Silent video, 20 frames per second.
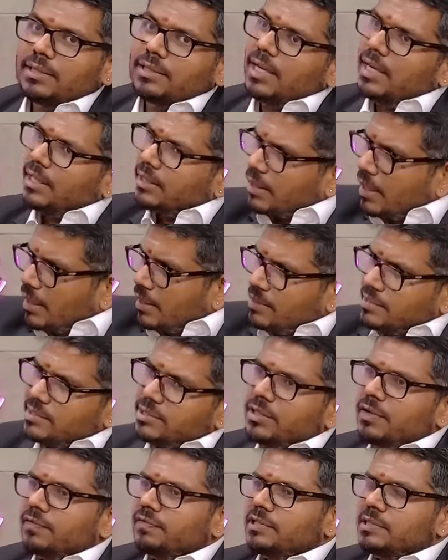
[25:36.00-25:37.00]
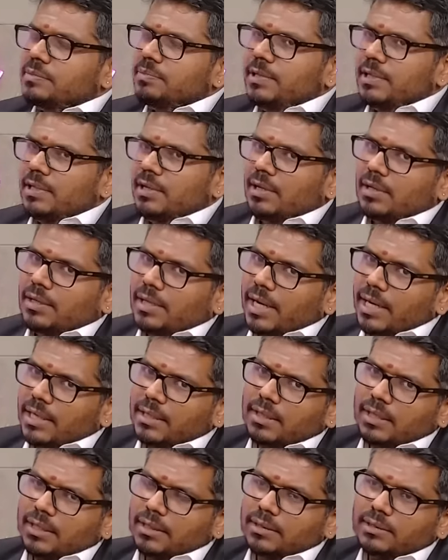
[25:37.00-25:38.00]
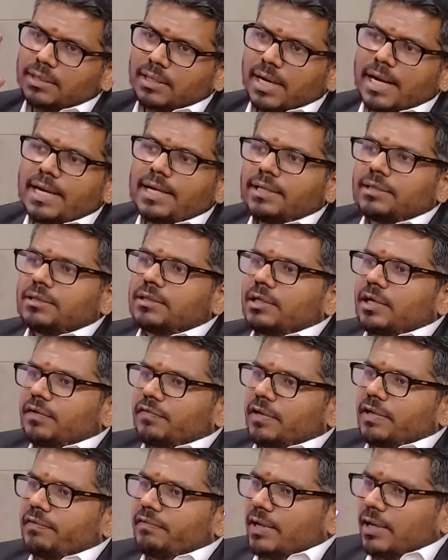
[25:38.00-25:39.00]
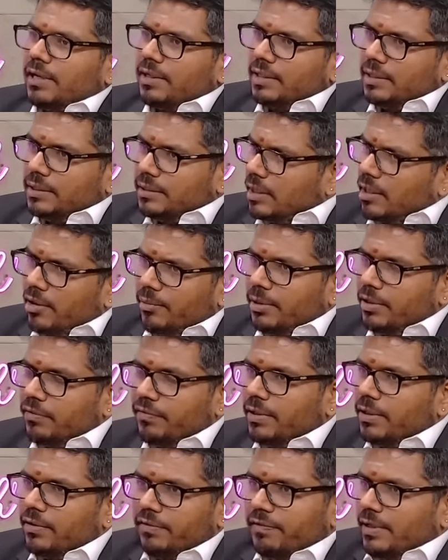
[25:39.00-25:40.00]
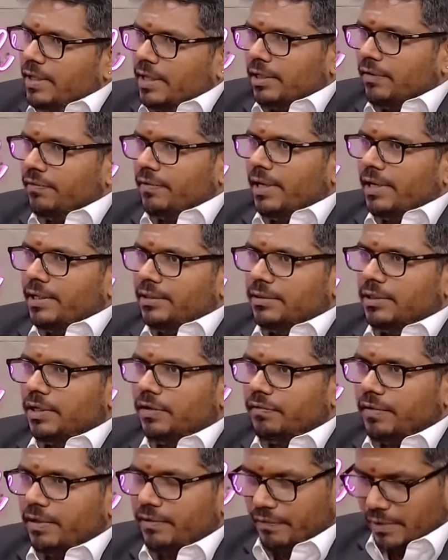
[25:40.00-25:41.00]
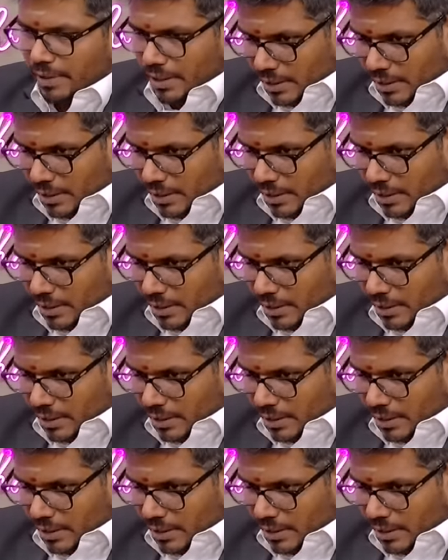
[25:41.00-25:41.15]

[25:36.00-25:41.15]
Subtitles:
the entire history of this period right until the 1935 Act, the Government of India Act of 1935.